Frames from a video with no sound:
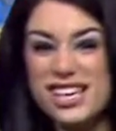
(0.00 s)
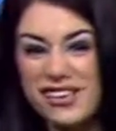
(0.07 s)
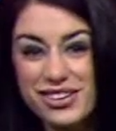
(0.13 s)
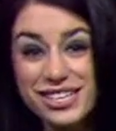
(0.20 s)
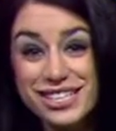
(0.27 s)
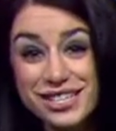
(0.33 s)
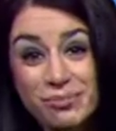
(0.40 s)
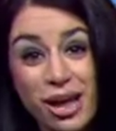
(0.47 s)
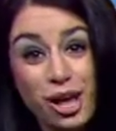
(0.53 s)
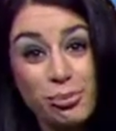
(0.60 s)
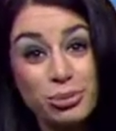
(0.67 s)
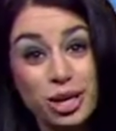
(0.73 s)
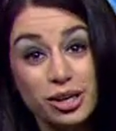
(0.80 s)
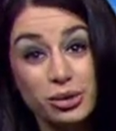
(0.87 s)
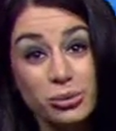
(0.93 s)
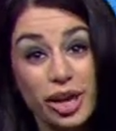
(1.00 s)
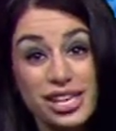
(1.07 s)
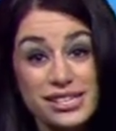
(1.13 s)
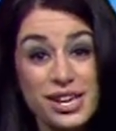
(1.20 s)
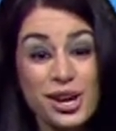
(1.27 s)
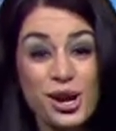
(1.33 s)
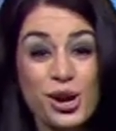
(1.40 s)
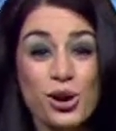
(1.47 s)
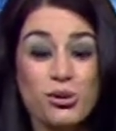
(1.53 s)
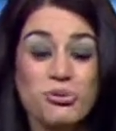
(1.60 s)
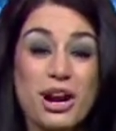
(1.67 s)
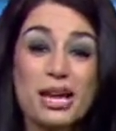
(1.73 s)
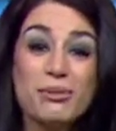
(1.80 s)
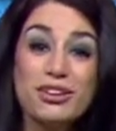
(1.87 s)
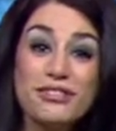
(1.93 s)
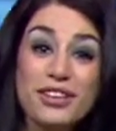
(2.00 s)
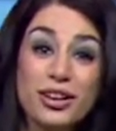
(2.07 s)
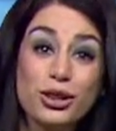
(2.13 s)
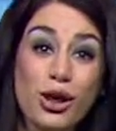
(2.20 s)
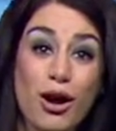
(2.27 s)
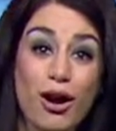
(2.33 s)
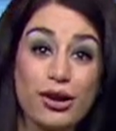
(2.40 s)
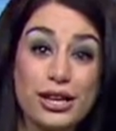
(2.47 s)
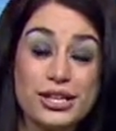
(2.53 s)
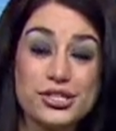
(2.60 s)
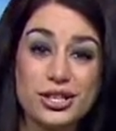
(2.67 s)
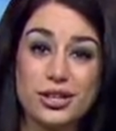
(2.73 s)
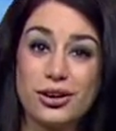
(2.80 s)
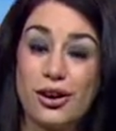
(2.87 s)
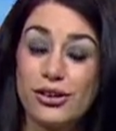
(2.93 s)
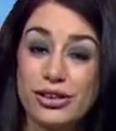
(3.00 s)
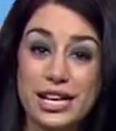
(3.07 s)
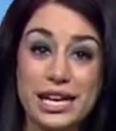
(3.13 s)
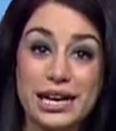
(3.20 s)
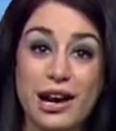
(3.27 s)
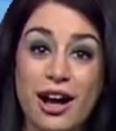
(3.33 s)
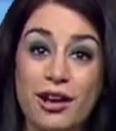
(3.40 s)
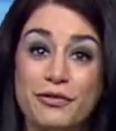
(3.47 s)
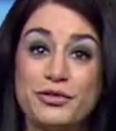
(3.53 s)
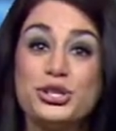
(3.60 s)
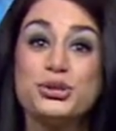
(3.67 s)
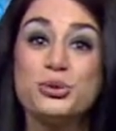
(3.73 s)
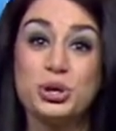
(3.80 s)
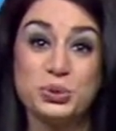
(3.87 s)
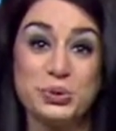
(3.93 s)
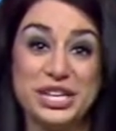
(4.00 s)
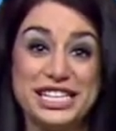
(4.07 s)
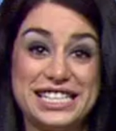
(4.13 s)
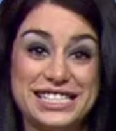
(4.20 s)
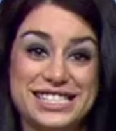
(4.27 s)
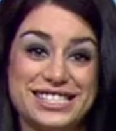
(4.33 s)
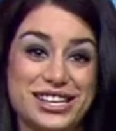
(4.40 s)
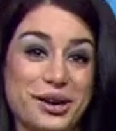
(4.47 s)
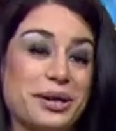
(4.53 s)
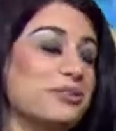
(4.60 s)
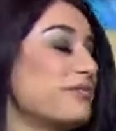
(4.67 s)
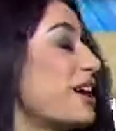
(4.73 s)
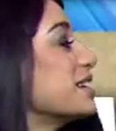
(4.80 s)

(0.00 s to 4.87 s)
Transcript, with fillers: 17 mile per hour winds. Raymondville, Harlingen already off to a windy start. In